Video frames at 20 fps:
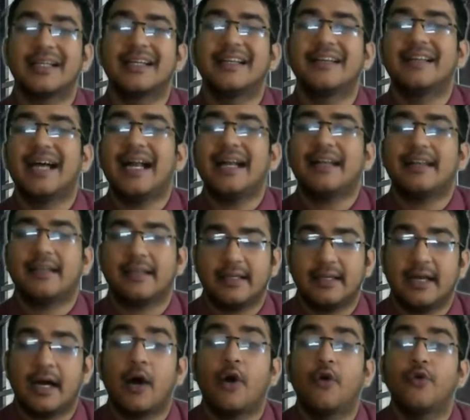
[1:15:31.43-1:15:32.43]
in that
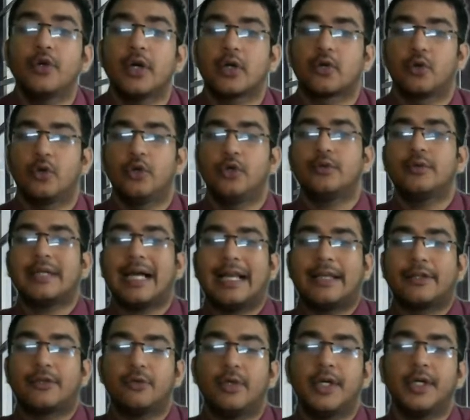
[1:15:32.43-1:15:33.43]
how you are going to
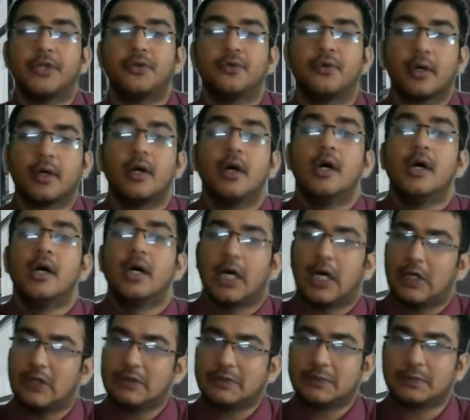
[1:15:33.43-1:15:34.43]
calculate your
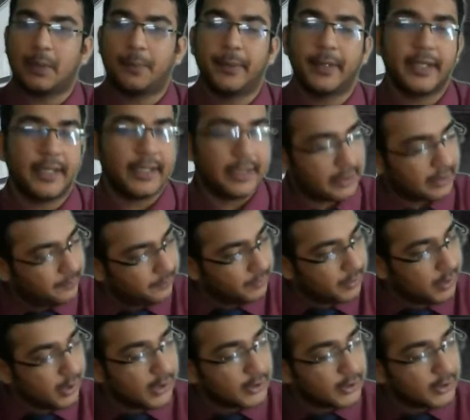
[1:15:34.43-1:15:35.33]
house property income.